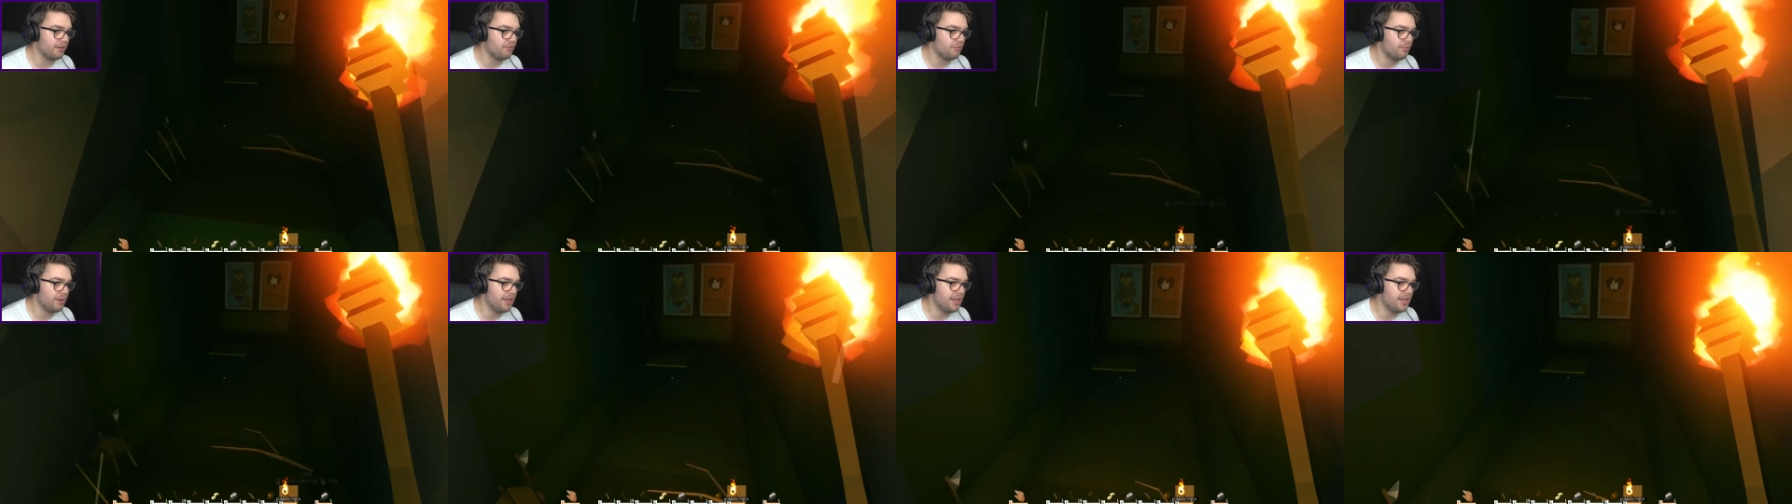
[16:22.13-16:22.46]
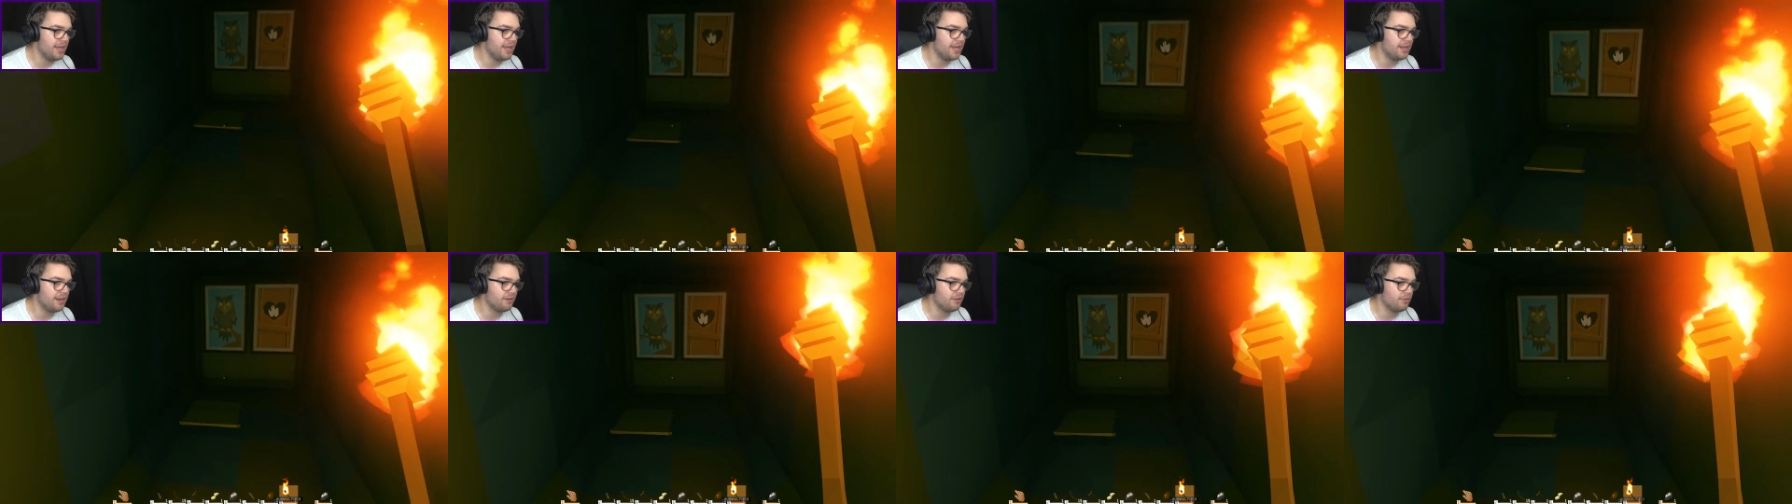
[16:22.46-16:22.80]

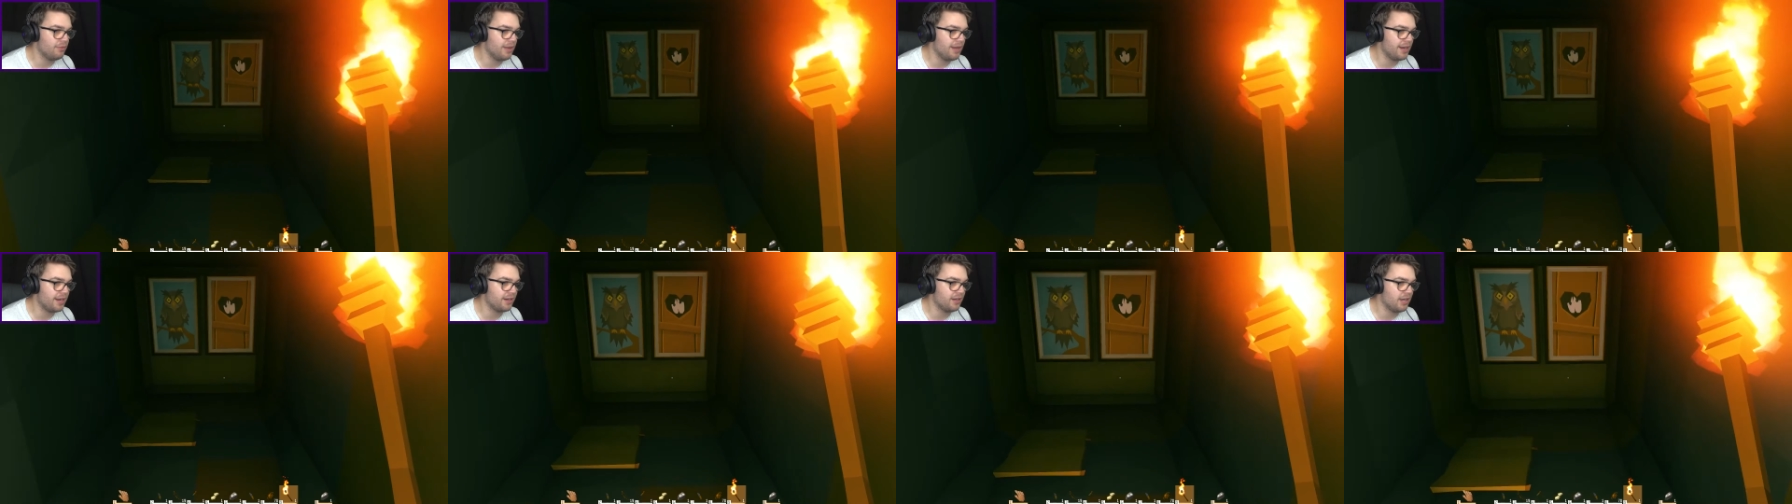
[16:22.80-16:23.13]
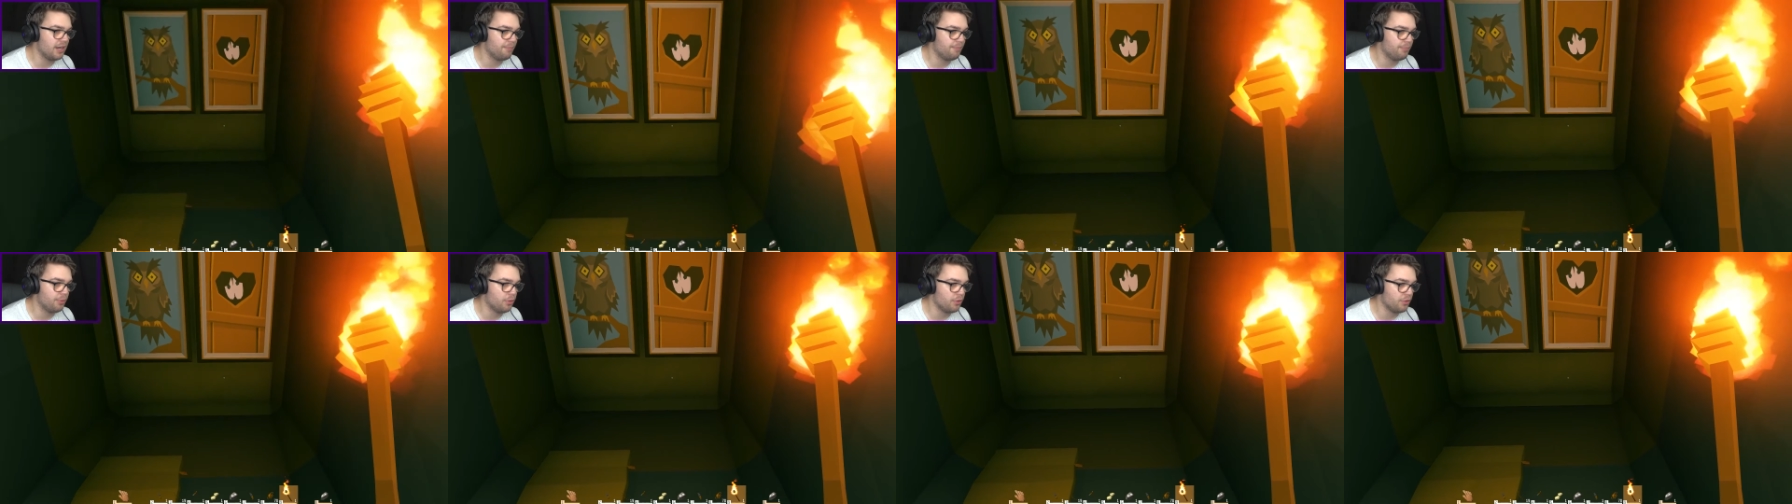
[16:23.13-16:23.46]
Where can
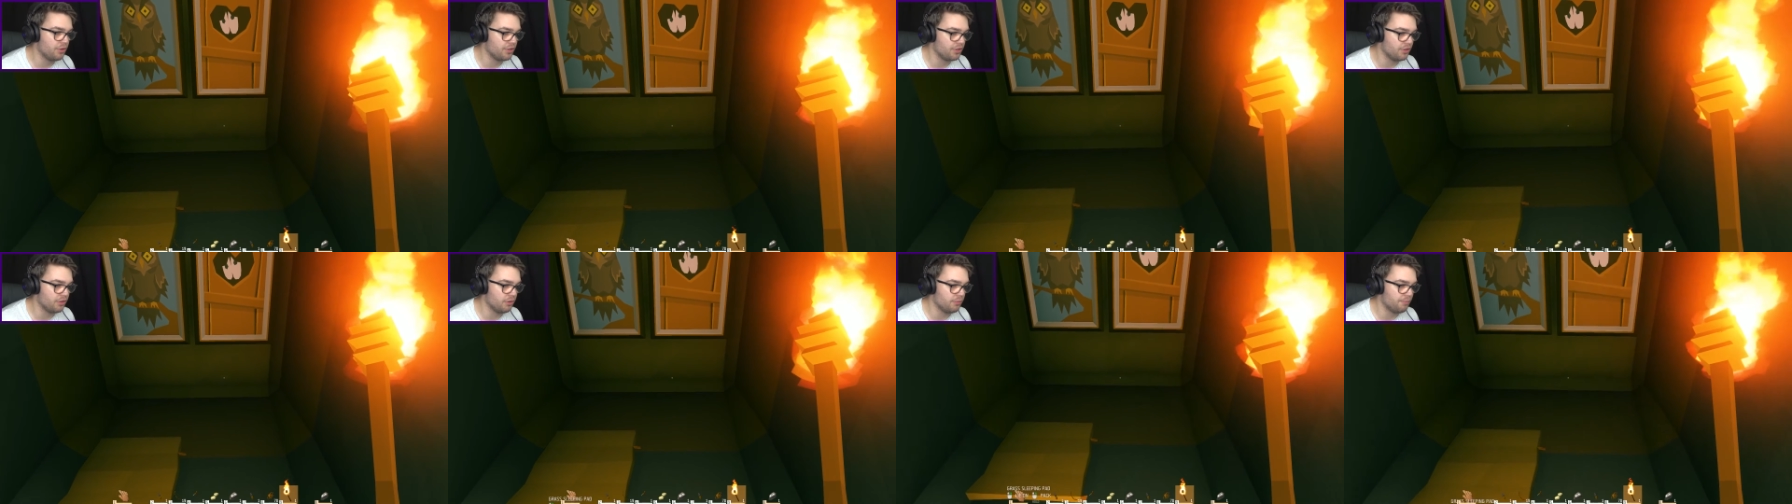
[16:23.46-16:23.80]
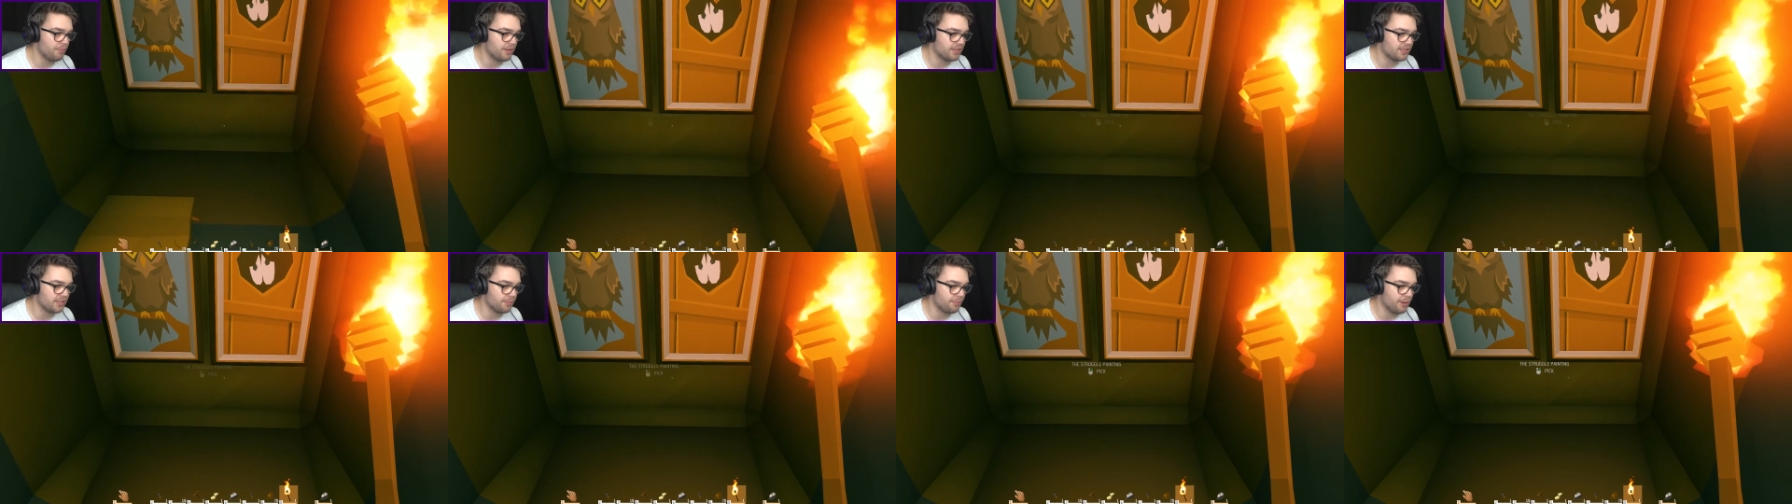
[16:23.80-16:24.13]
I put you,
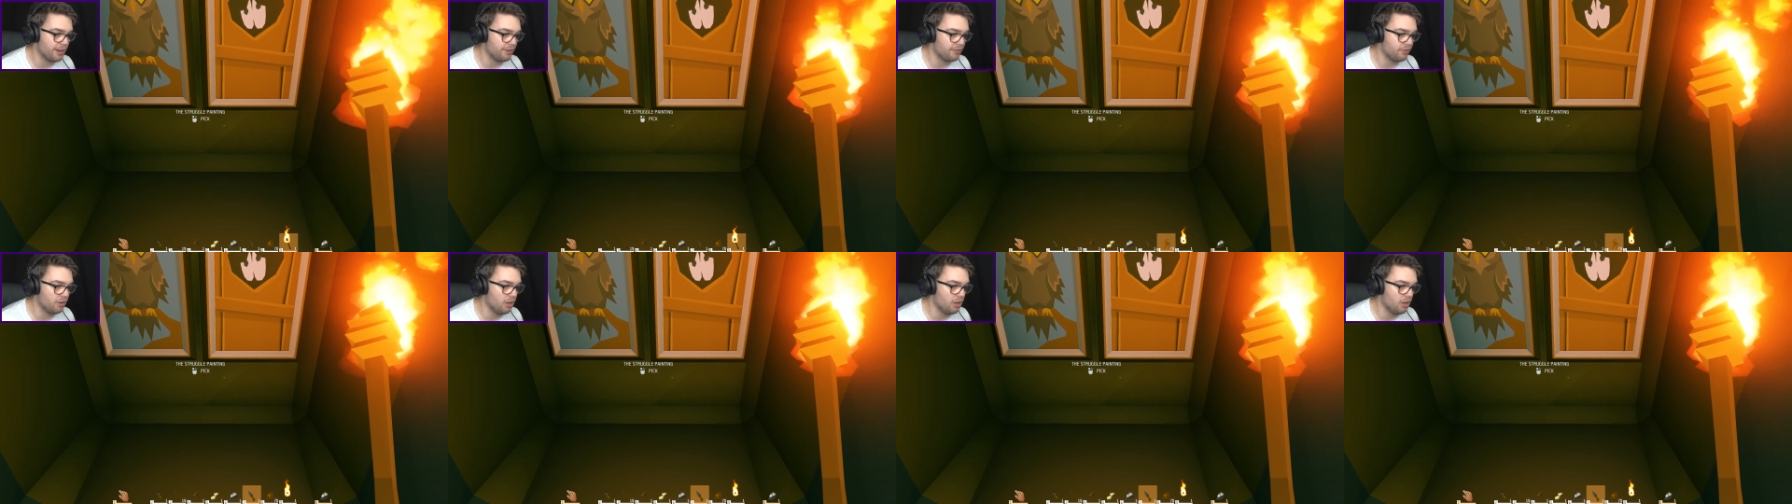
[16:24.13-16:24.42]
Mr. Pet